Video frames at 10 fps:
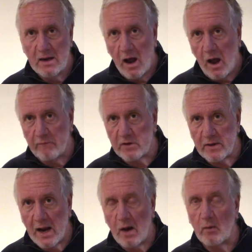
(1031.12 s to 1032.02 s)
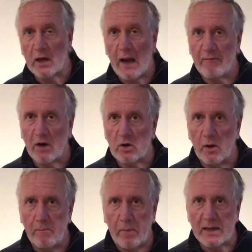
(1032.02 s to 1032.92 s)
After that, we're going to have a look
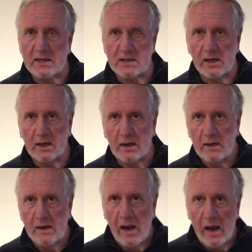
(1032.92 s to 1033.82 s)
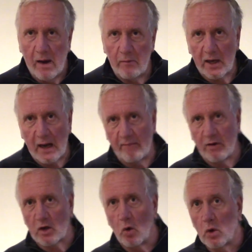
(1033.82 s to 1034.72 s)
at basing, and we're going to have a
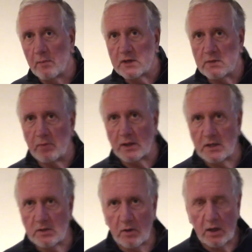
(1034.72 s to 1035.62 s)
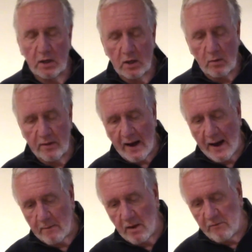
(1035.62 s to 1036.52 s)
look at all the bits and pieces we're going to do with
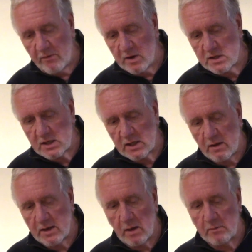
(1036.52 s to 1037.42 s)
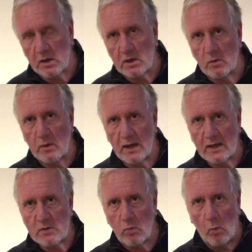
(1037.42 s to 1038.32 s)
that. But the first thing I think I'm going to do with
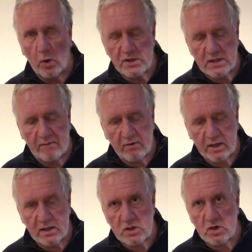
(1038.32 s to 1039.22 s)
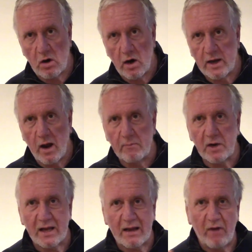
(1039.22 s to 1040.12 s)
these, once everything is dried, I'm
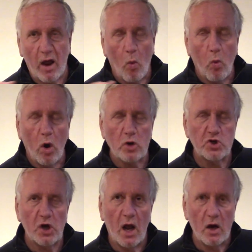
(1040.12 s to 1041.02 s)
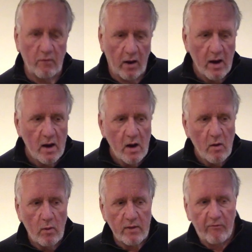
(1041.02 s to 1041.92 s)
going to give it a wash over
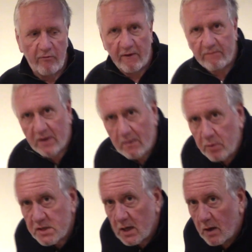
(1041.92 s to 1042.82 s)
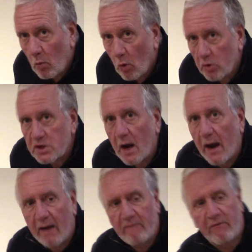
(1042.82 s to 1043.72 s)
with 50% water
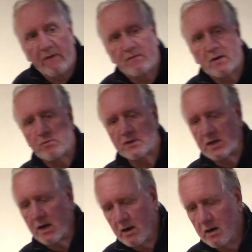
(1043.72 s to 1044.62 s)
and 50%